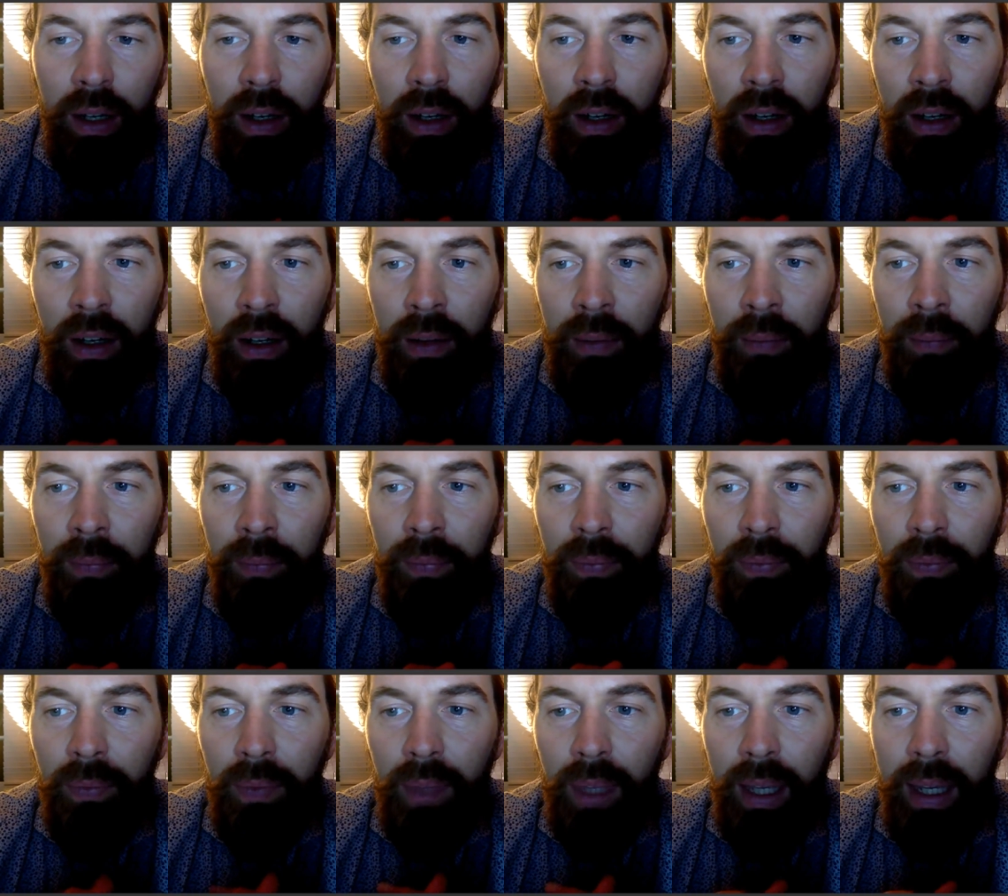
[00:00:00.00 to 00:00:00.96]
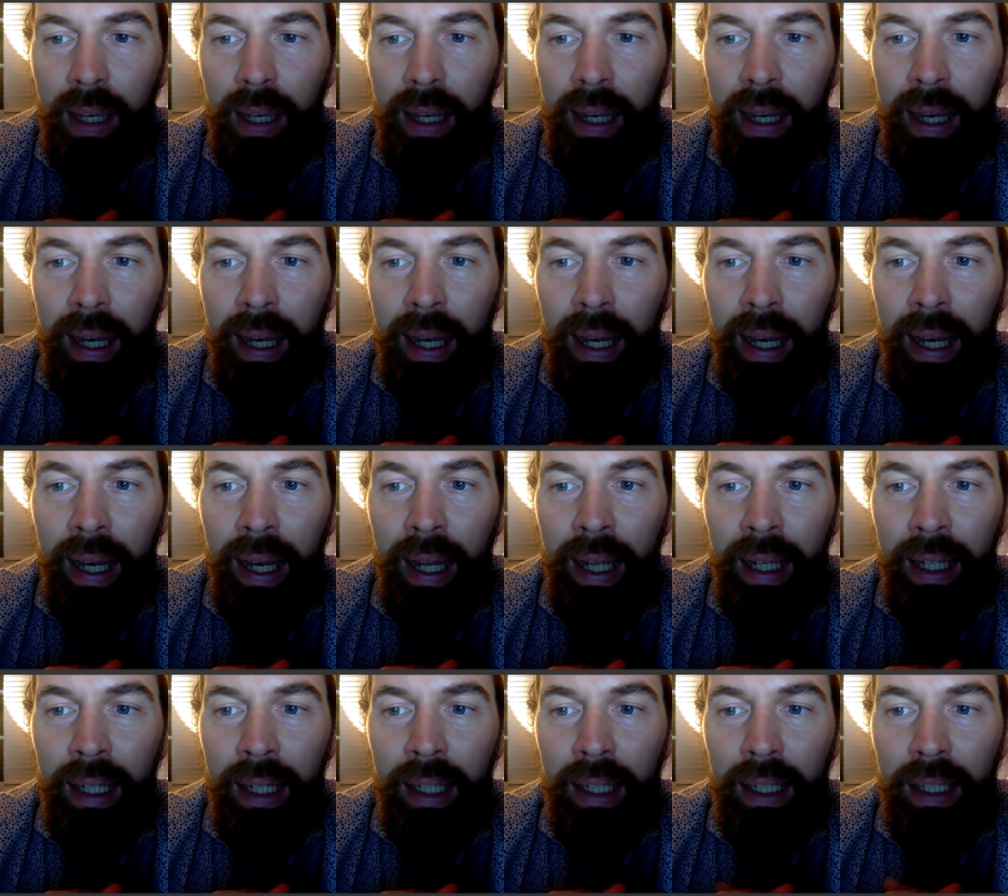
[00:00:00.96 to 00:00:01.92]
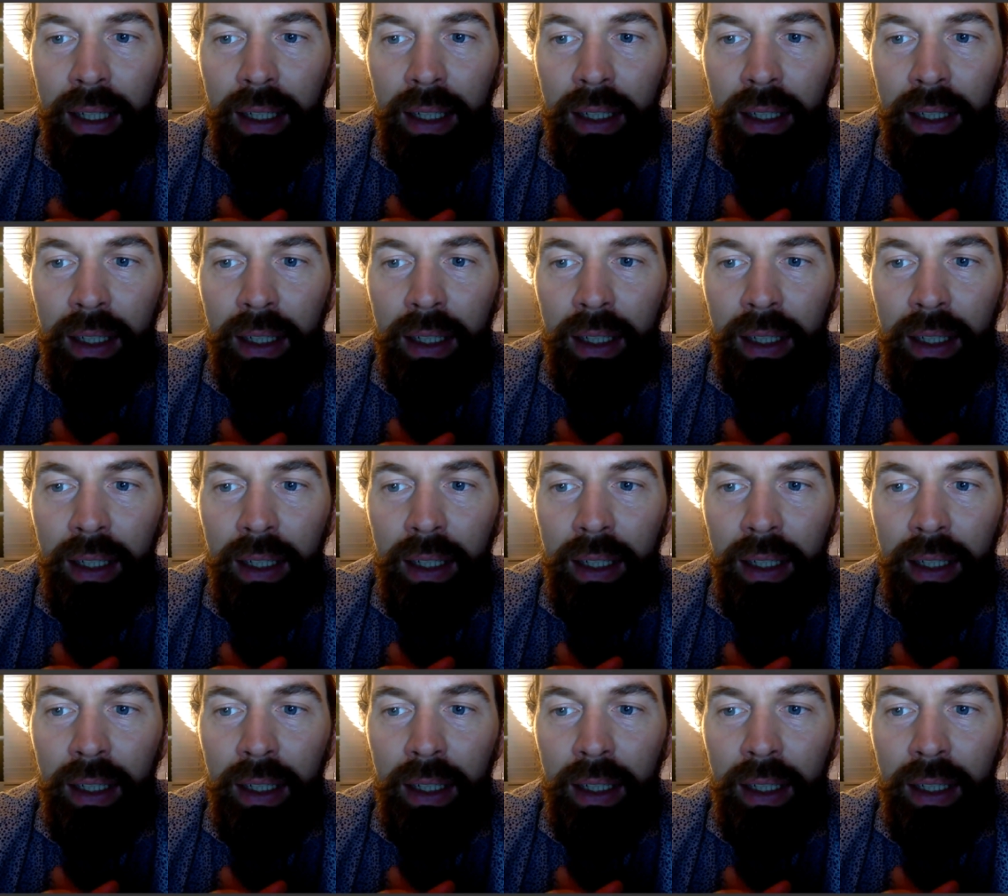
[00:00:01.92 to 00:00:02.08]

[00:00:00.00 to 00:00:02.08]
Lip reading: And